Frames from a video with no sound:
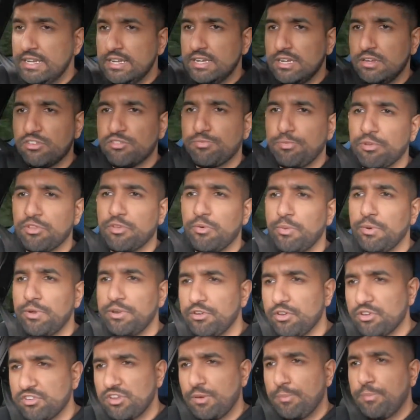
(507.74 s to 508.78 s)
Just put the
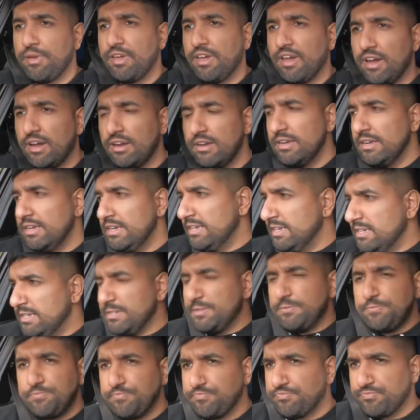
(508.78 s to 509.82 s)
windows up here.
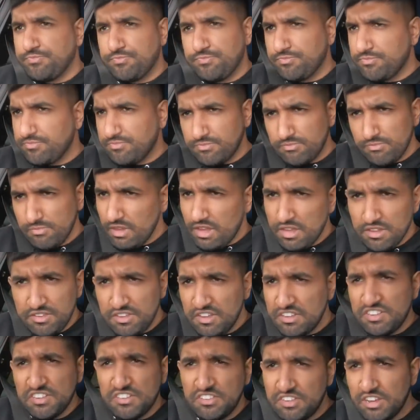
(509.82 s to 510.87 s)

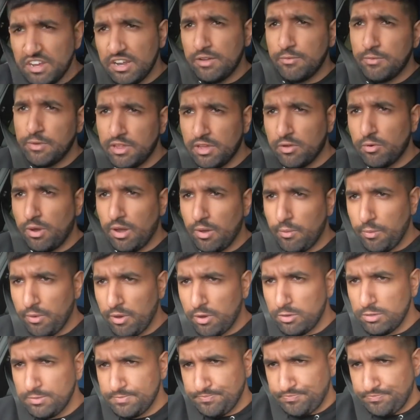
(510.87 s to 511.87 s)
This is dealing with it quite well.